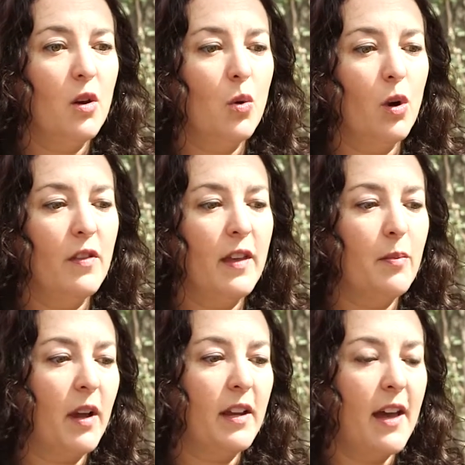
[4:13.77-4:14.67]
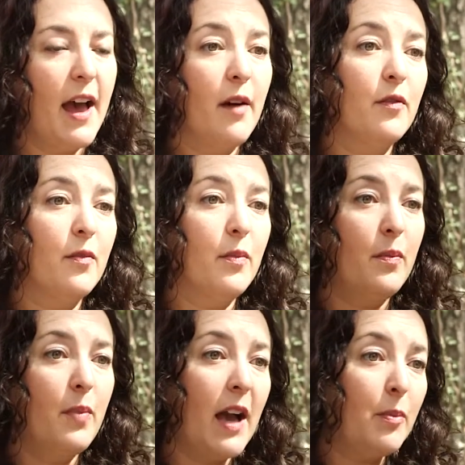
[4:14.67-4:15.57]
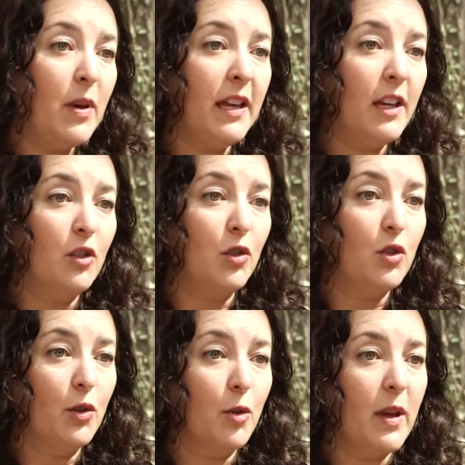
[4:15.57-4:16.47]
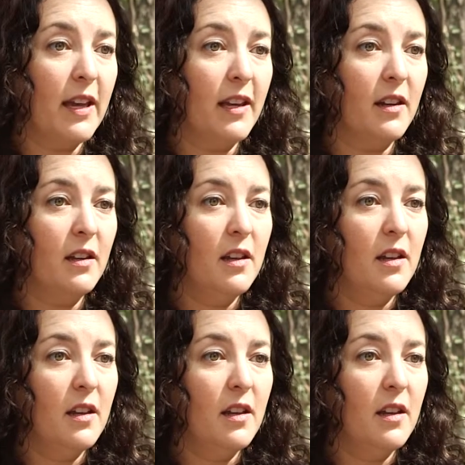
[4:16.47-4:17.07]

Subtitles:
or they might have back pain or shoulder pain,